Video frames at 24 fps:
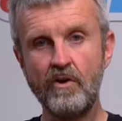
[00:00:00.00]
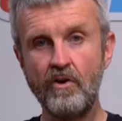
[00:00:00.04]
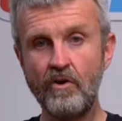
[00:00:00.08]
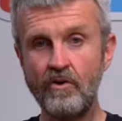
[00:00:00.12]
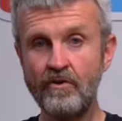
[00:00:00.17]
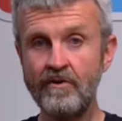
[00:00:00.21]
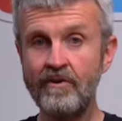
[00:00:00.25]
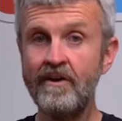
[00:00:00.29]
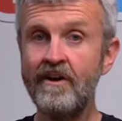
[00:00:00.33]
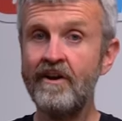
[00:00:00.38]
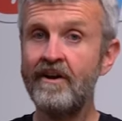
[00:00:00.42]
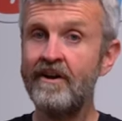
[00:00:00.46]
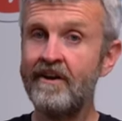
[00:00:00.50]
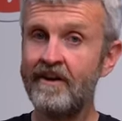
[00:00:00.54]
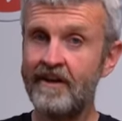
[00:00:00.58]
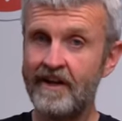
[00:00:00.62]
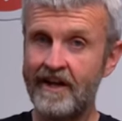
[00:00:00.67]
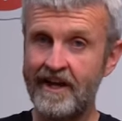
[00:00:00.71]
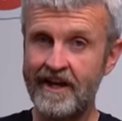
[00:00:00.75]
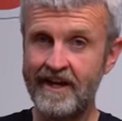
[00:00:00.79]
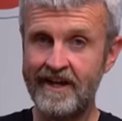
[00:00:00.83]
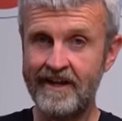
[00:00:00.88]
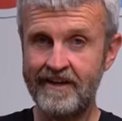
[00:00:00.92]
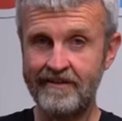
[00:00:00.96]
on
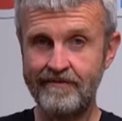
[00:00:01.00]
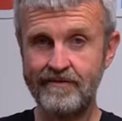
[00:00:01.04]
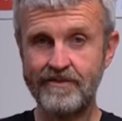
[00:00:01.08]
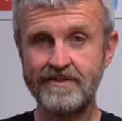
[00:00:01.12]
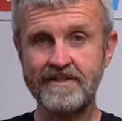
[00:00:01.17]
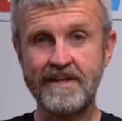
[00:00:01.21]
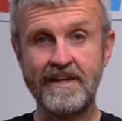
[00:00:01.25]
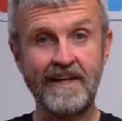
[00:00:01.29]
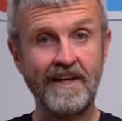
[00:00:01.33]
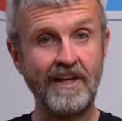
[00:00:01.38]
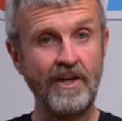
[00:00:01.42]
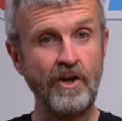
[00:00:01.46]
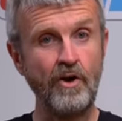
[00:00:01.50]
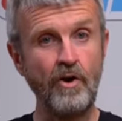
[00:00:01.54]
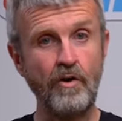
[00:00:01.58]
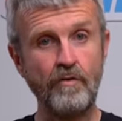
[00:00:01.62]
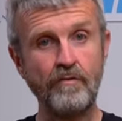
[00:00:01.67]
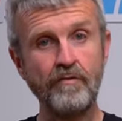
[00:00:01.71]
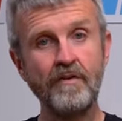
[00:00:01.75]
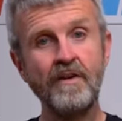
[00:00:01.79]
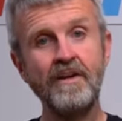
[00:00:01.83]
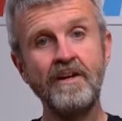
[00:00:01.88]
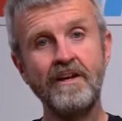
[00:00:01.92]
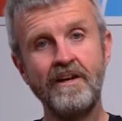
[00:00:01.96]
and for taking it
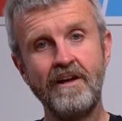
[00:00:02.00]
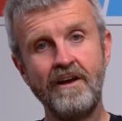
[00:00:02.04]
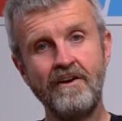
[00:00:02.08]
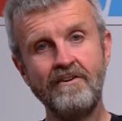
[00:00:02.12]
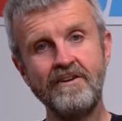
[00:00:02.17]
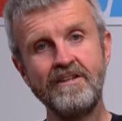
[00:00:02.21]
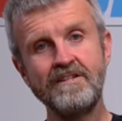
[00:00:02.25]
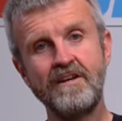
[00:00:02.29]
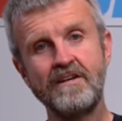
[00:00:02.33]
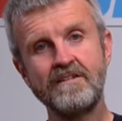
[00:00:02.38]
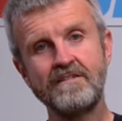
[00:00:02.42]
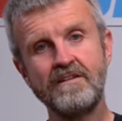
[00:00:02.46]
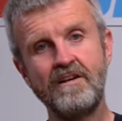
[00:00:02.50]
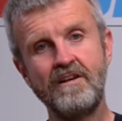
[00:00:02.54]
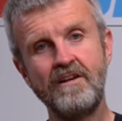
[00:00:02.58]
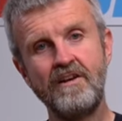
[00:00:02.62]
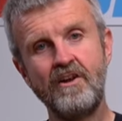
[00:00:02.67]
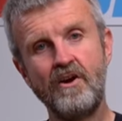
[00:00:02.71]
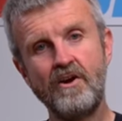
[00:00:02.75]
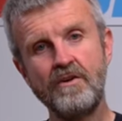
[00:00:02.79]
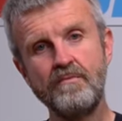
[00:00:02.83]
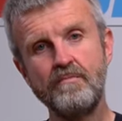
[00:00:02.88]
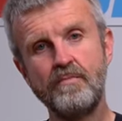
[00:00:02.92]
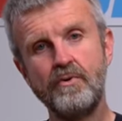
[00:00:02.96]
off. It only takes a
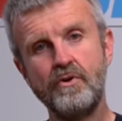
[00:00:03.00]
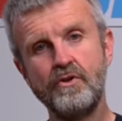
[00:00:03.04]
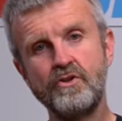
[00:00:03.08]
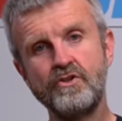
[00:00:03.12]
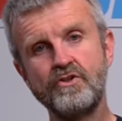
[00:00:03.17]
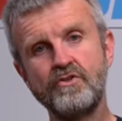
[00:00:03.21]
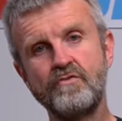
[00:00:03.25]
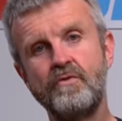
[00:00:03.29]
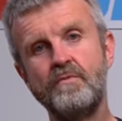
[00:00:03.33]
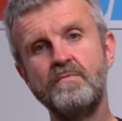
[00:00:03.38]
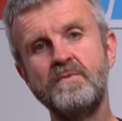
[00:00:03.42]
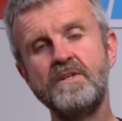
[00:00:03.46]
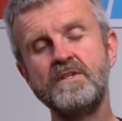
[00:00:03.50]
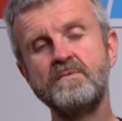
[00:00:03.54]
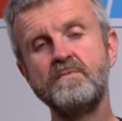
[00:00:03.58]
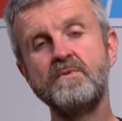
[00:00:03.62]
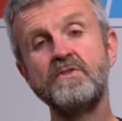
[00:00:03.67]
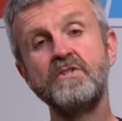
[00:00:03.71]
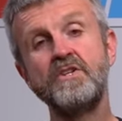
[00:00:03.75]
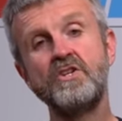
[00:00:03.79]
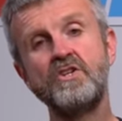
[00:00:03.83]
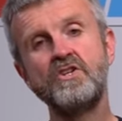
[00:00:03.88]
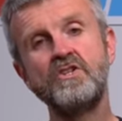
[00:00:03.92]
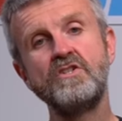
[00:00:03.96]
light push from this
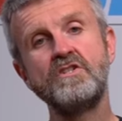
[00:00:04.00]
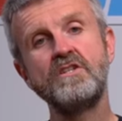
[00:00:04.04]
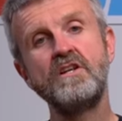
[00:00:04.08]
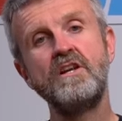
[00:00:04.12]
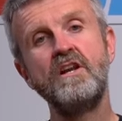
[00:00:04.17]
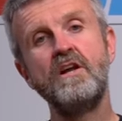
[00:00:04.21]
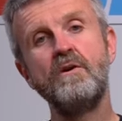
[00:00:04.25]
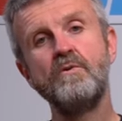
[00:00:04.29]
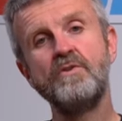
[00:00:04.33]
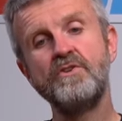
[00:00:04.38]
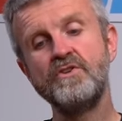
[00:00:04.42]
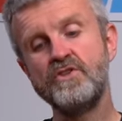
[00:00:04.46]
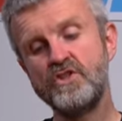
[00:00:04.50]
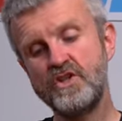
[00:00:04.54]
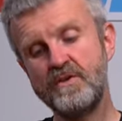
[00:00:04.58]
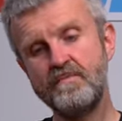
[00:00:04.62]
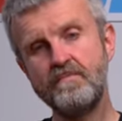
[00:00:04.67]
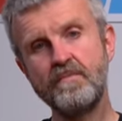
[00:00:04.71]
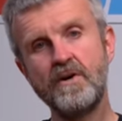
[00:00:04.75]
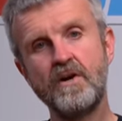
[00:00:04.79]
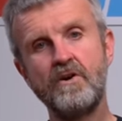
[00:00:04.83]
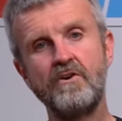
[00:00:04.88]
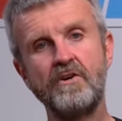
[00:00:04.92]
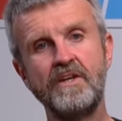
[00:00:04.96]
position to lower the
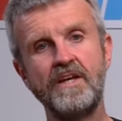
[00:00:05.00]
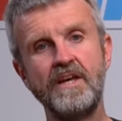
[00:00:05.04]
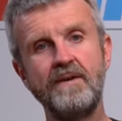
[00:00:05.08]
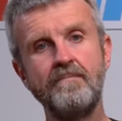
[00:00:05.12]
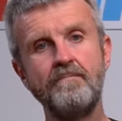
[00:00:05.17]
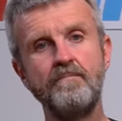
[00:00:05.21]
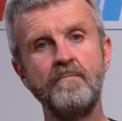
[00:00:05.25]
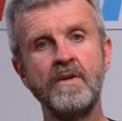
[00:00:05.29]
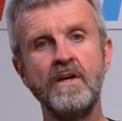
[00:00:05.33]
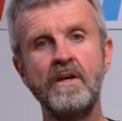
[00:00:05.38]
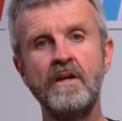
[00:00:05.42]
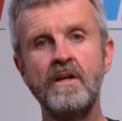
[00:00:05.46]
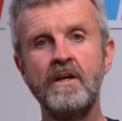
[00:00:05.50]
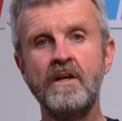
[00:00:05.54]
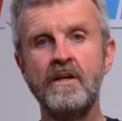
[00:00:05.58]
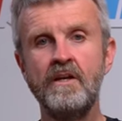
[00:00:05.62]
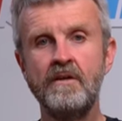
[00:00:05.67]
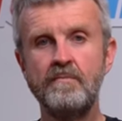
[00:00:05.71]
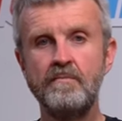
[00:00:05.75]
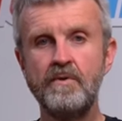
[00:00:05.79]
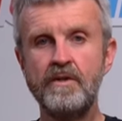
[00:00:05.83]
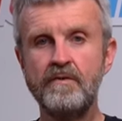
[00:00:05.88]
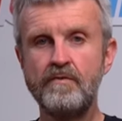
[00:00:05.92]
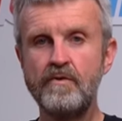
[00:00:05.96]
chin bar again.
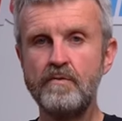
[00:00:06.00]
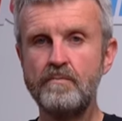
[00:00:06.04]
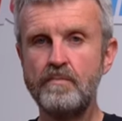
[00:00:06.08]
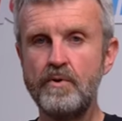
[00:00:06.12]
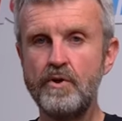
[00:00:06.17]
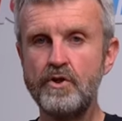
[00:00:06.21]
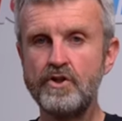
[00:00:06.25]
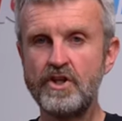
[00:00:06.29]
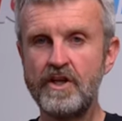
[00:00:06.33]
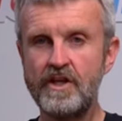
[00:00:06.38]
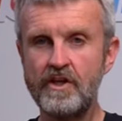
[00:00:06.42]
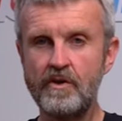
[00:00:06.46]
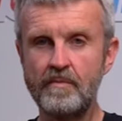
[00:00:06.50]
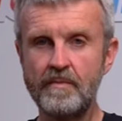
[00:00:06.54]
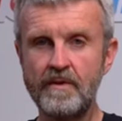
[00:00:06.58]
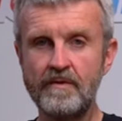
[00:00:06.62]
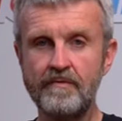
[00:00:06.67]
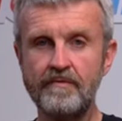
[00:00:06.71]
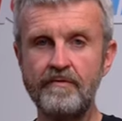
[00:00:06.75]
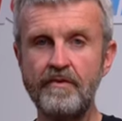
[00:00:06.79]
But if you push a little bit